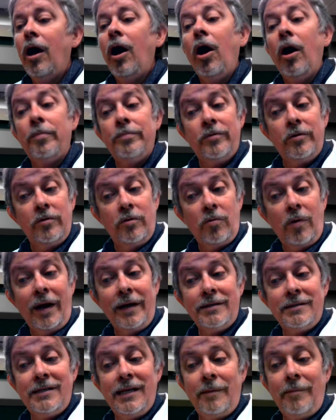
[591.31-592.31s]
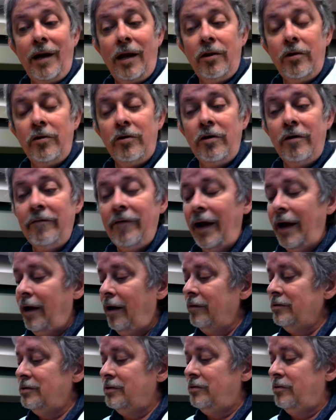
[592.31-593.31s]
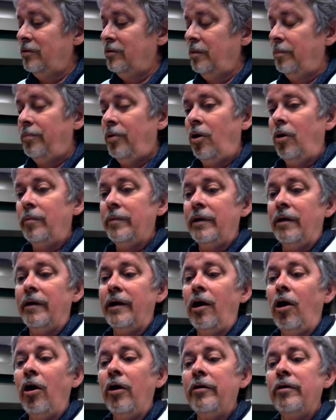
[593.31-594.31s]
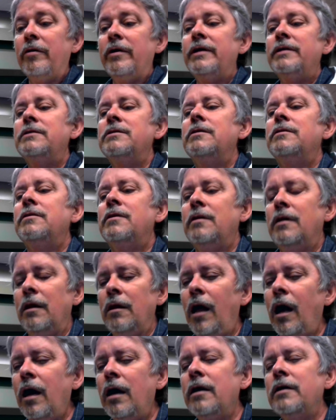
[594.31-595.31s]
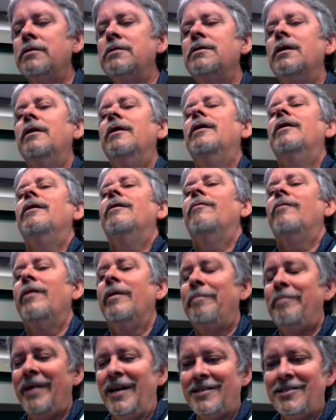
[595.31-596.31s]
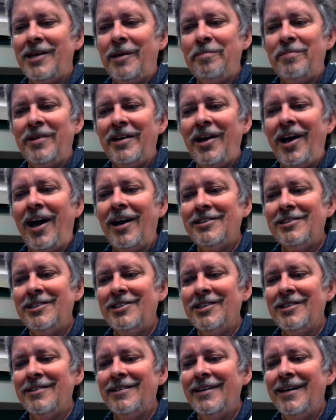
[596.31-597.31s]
Up to the right semilunar valves, through the pulmonary arteries to the lungs, where it picks up the oxygen.